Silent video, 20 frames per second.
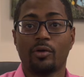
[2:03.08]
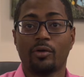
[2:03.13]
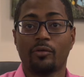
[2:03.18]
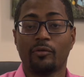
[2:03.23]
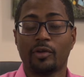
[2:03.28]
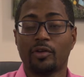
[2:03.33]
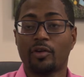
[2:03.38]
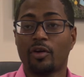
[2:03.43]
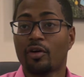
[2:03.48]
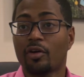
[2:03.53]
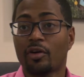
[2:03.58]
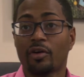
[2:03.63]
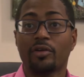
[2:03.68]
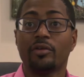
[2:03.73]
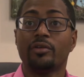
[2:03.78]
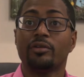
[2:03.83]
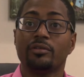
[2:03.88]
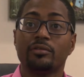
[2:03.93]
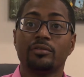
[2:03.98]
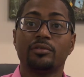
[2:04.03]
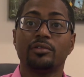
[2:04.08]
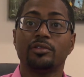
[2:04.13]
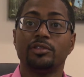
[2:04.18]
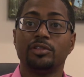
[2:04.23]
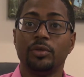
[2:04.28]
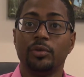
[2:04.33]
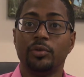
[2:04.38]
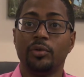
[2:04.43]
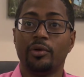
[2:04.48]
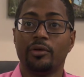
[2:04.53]
to return
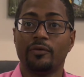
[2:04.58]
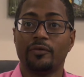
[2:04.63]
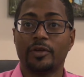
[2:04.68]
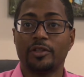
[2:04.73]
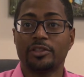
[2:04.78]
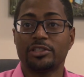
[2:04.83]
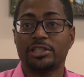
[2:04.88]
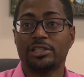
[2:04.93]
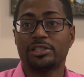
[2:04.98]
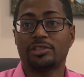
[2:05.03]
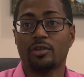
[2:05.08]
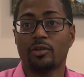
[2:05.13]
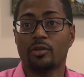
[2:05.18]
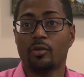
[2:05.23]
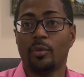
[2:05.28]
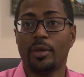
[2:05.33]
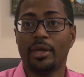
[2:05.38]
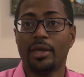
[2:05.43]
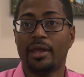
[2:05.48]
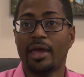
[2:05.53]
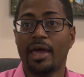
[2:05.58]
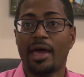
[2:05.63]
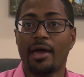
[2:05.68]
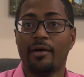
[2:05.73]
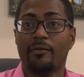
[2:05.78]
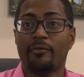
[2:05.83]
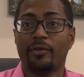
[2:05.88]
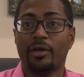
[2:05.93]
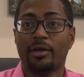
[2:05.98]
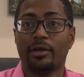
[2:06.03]
to university so that we can
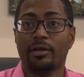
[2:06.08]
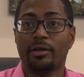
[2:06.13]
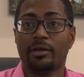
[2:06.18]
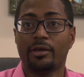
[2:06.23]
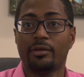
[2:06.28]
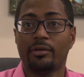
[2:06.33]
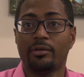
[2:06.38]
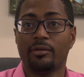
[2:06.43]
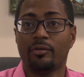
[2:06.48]
have a good